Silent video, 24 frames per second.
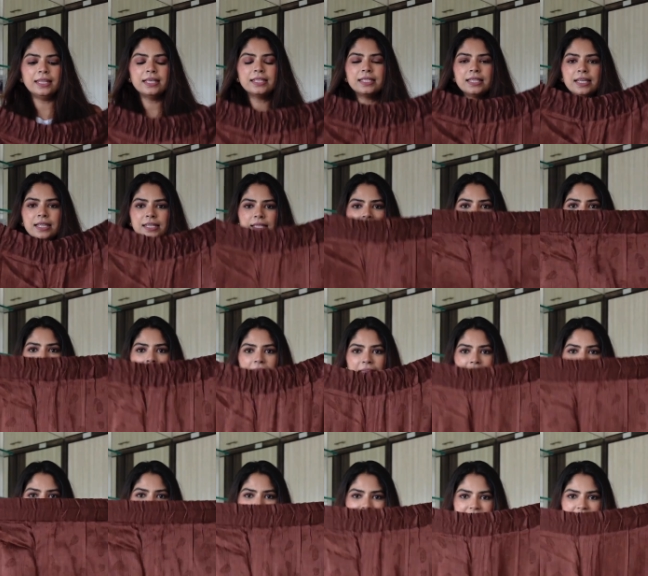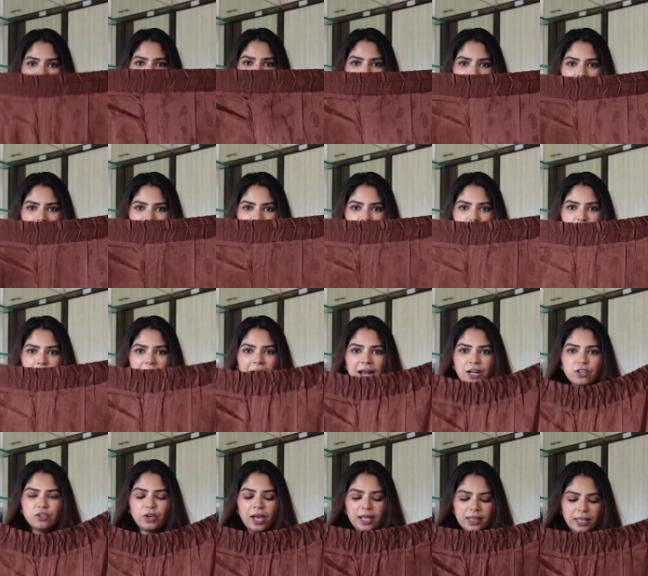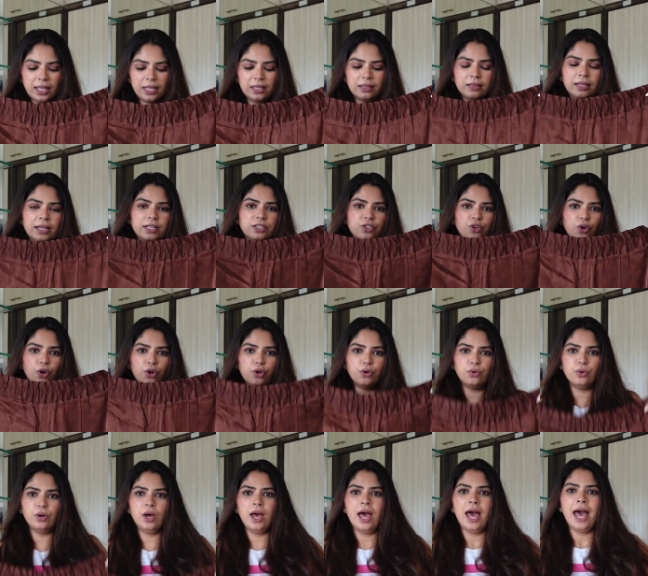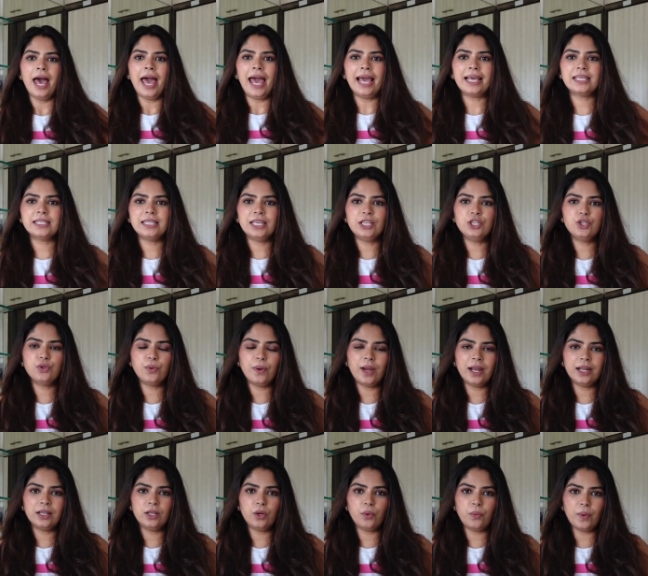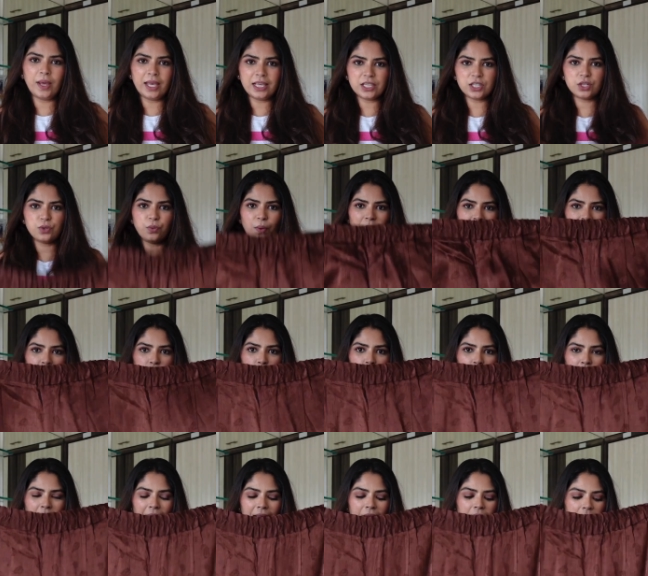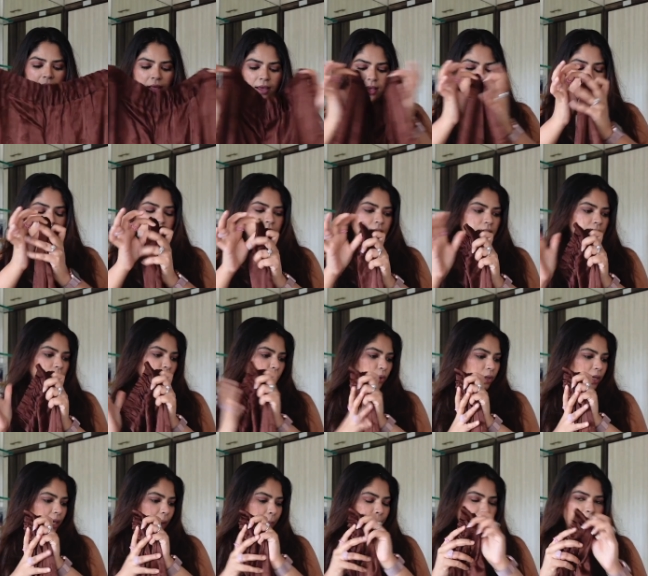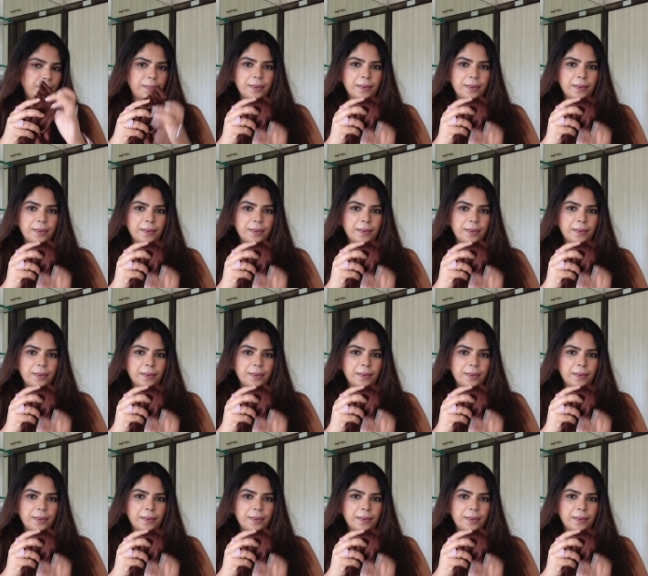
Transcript: this is an elastic waistband, so I think it's going to accentuate the waist very well. So yeah,